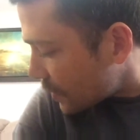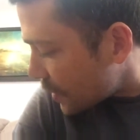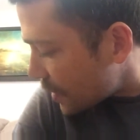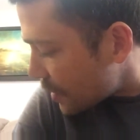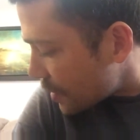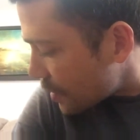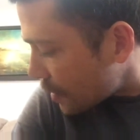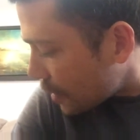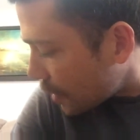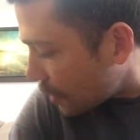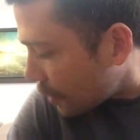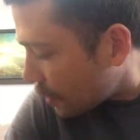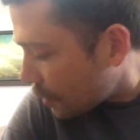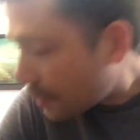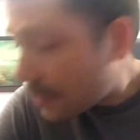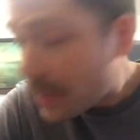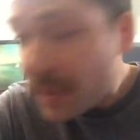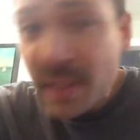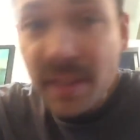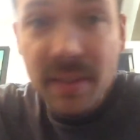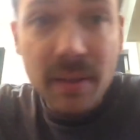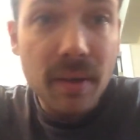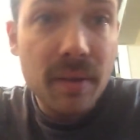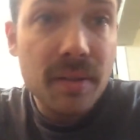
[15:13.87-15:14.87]
So
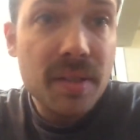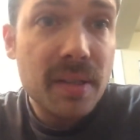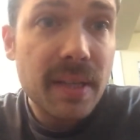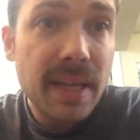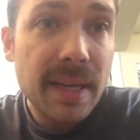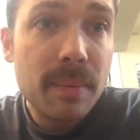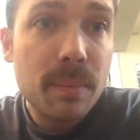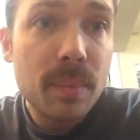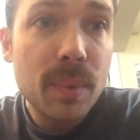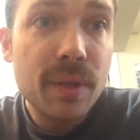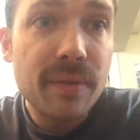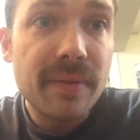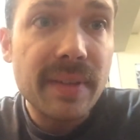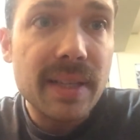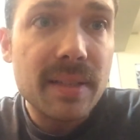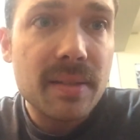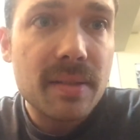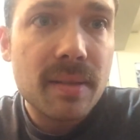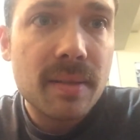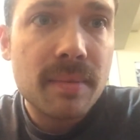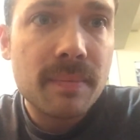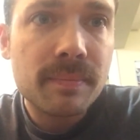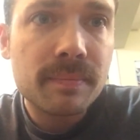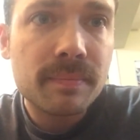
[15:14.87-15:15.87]
you also get
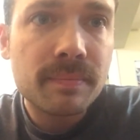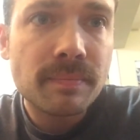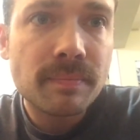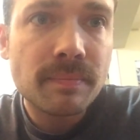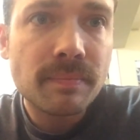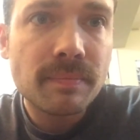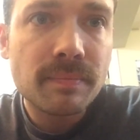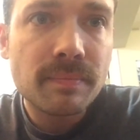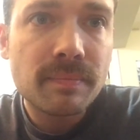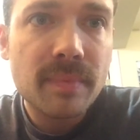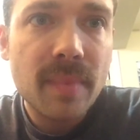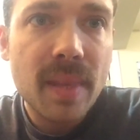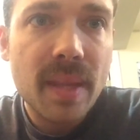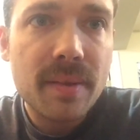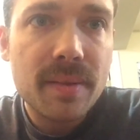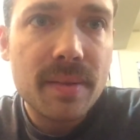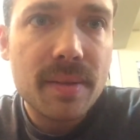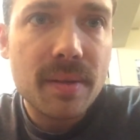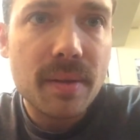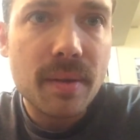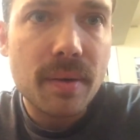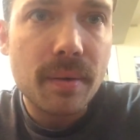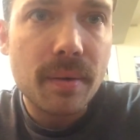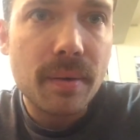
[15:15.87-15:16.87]
movies.
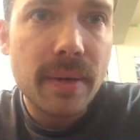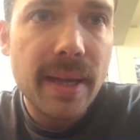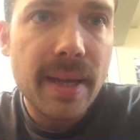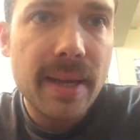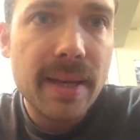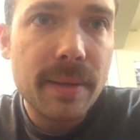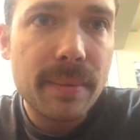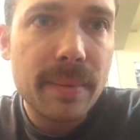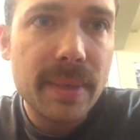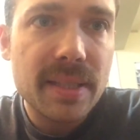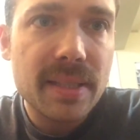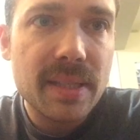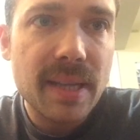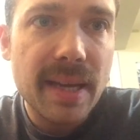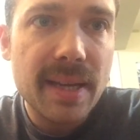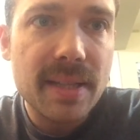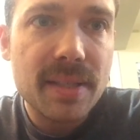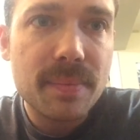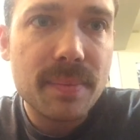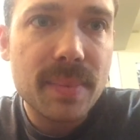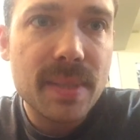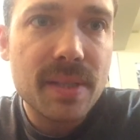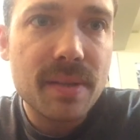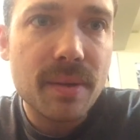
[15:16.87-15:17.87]
So anyways,
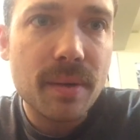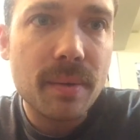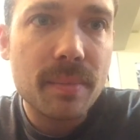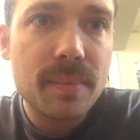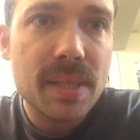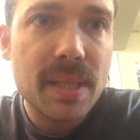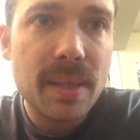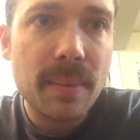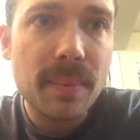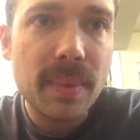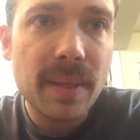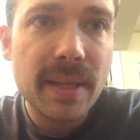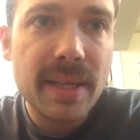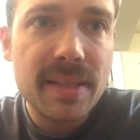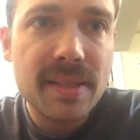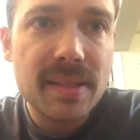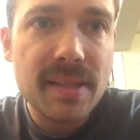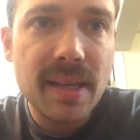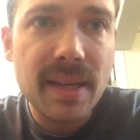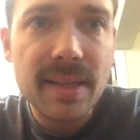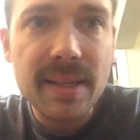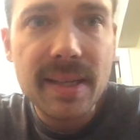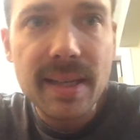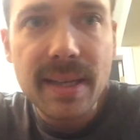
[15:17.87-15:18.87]
guys, Mr. Holmes 88
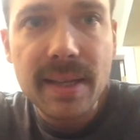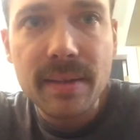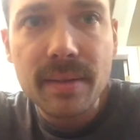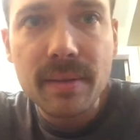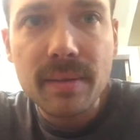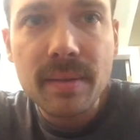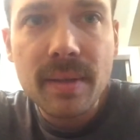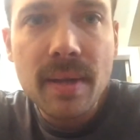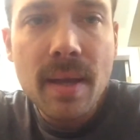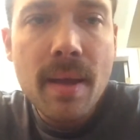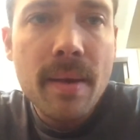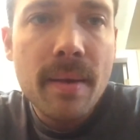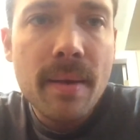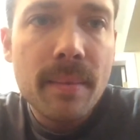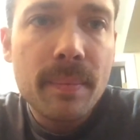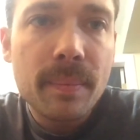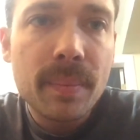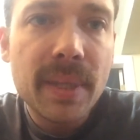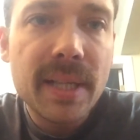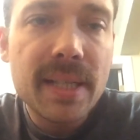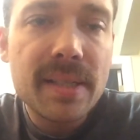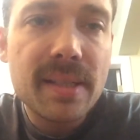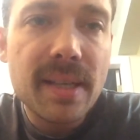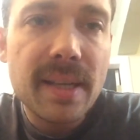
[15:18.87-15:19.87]
signing out.
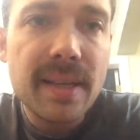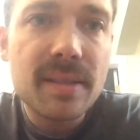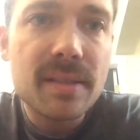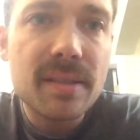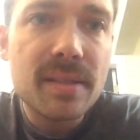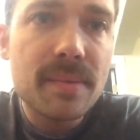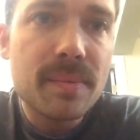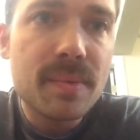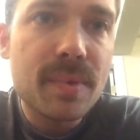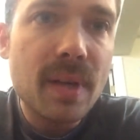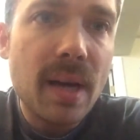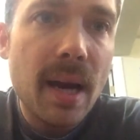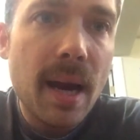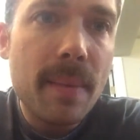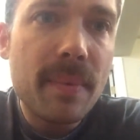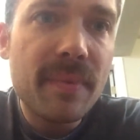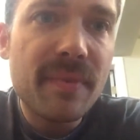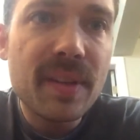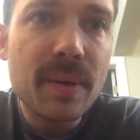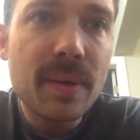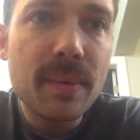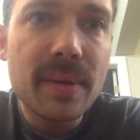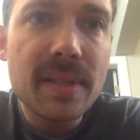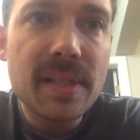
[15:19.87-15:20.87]
Please like and subscribe
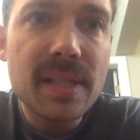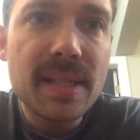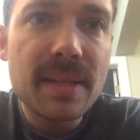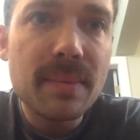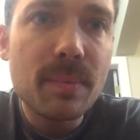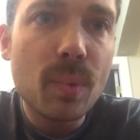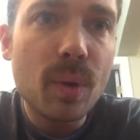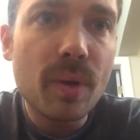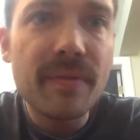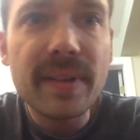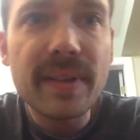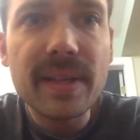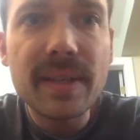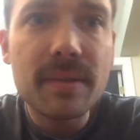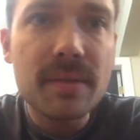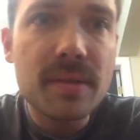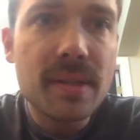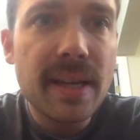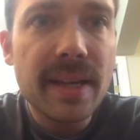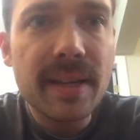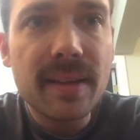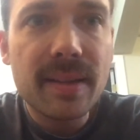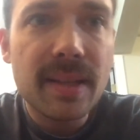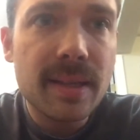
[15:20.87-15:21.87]
if you want to see more
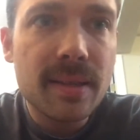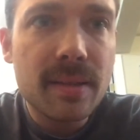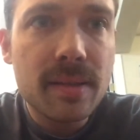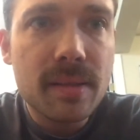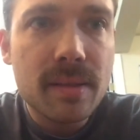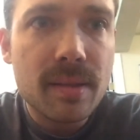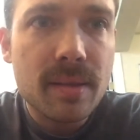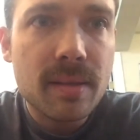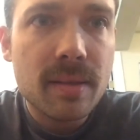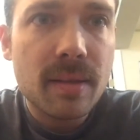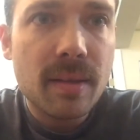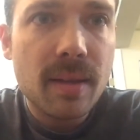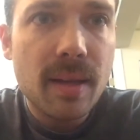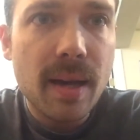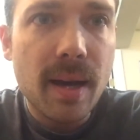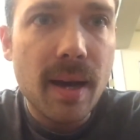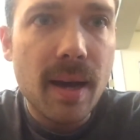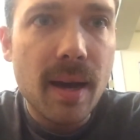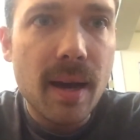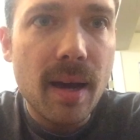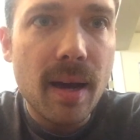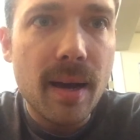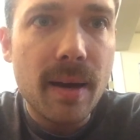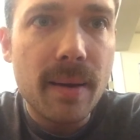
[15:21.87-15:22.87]
videos like this.
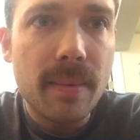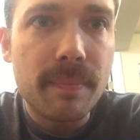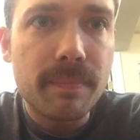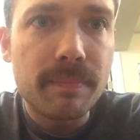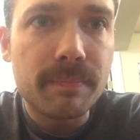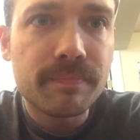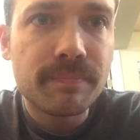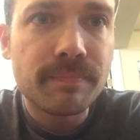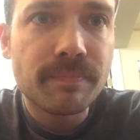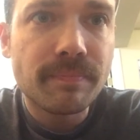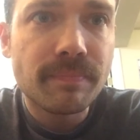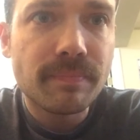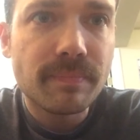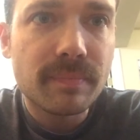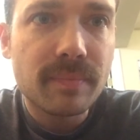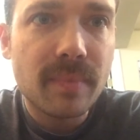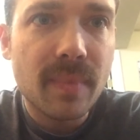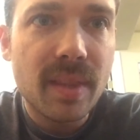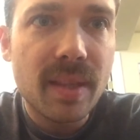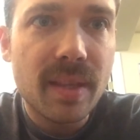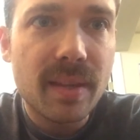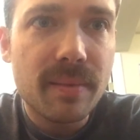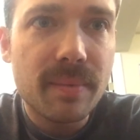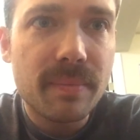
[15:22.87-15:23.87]
But
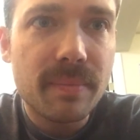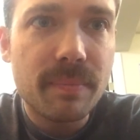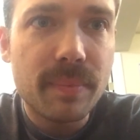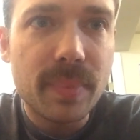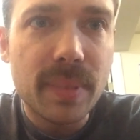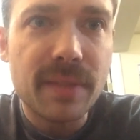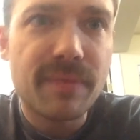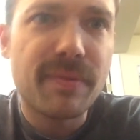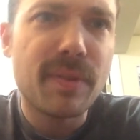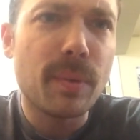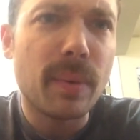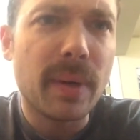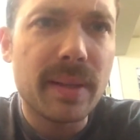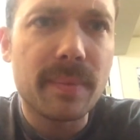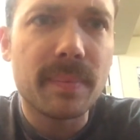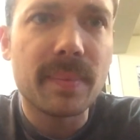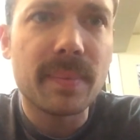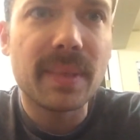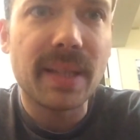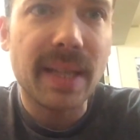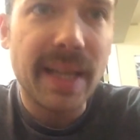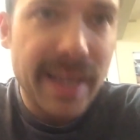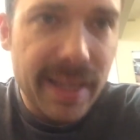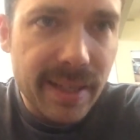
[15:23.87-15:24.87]
if you want
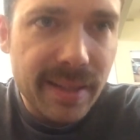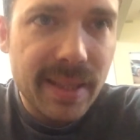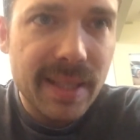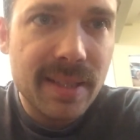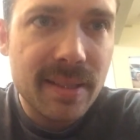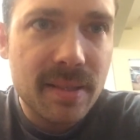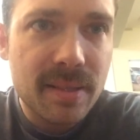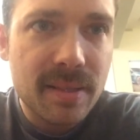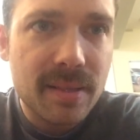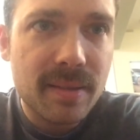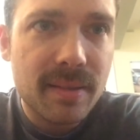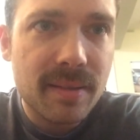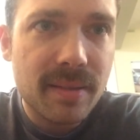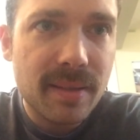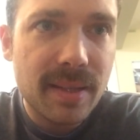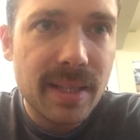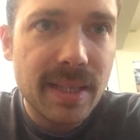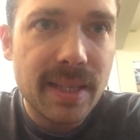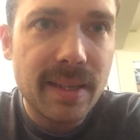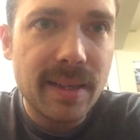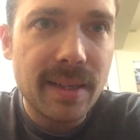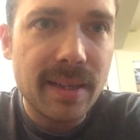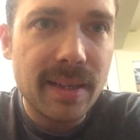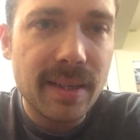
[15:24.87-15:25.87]
them to like this,
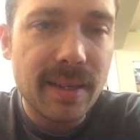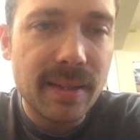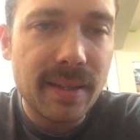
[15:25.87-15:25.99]
then